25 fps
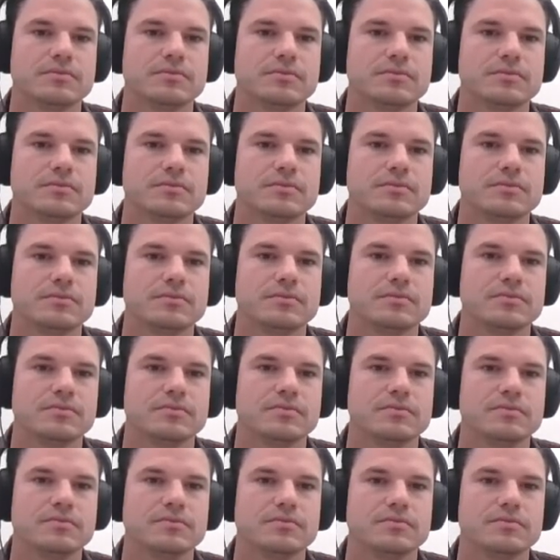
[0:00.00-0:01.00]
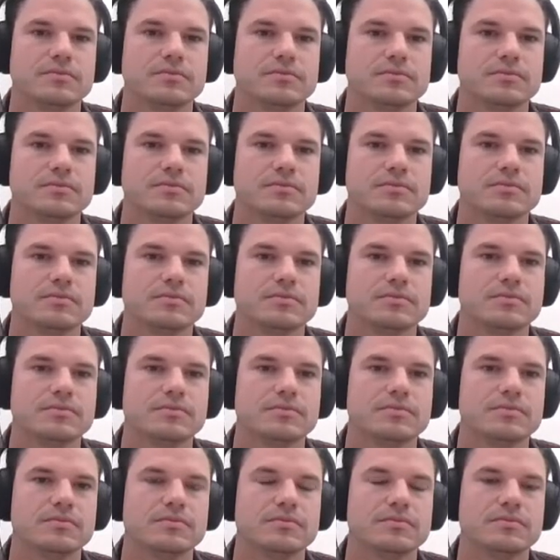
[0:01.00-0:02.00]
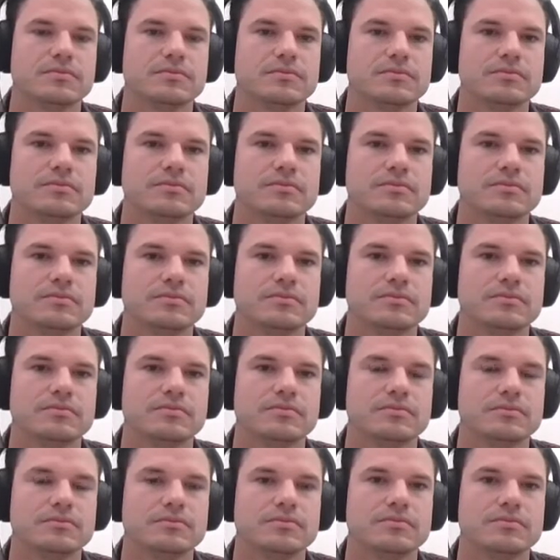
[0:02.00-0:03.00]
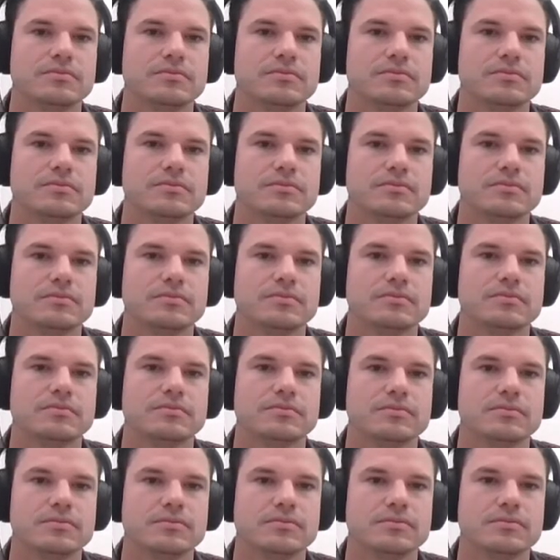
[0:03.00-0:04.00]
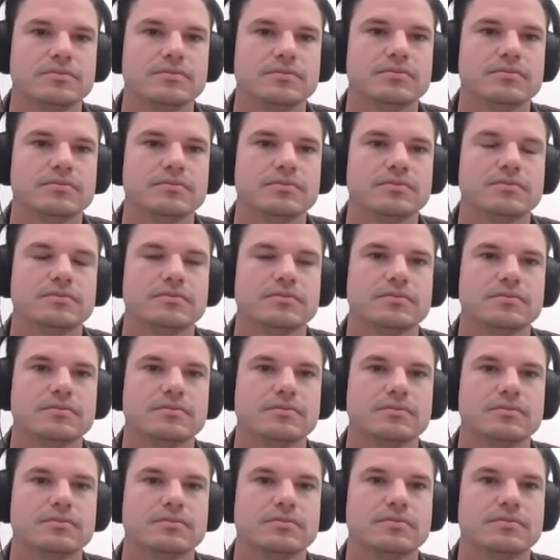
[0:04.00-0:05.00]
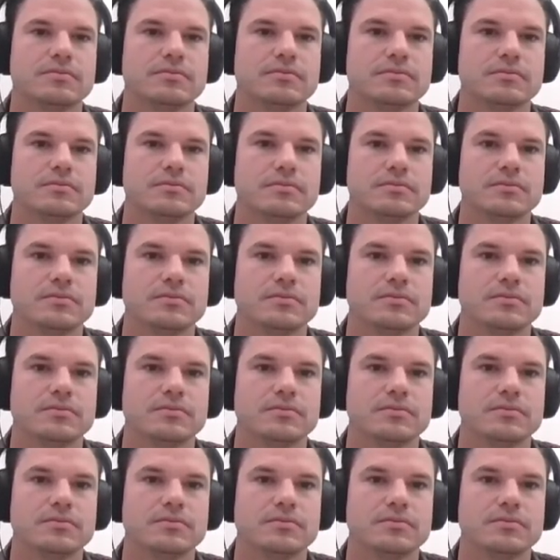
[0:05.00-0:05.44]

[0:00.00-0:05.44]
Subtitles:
The person shown says nothing.